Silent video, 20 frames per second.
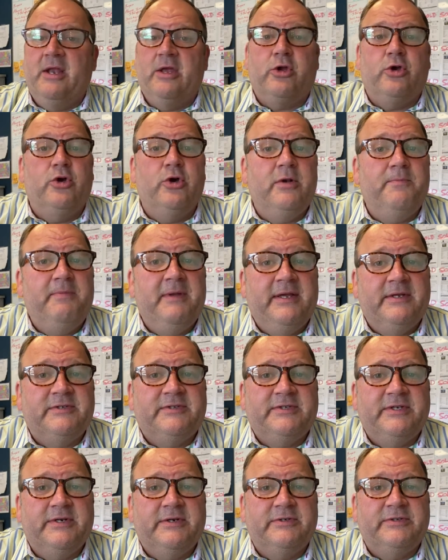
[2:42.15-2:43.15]
it could be a
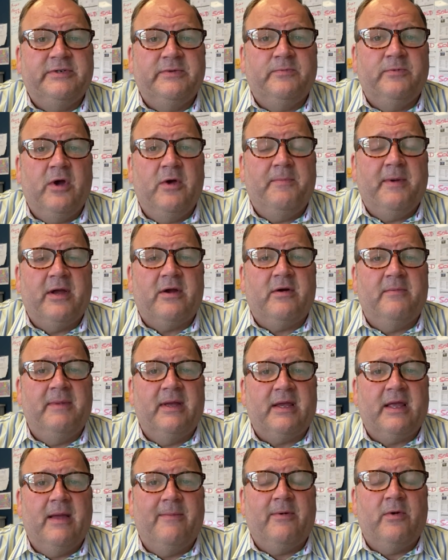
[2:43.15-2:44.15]
Sears and Roebuck or
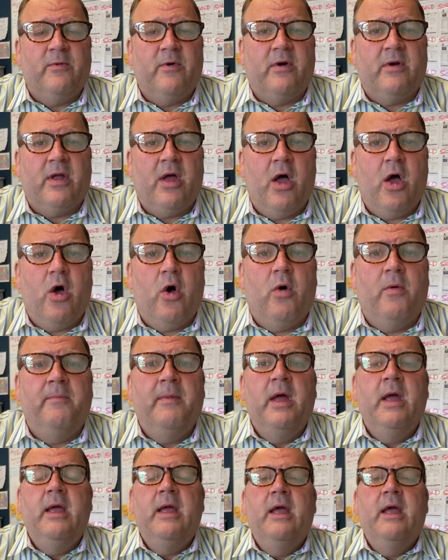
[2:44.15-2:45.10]
Montgomery Ward home.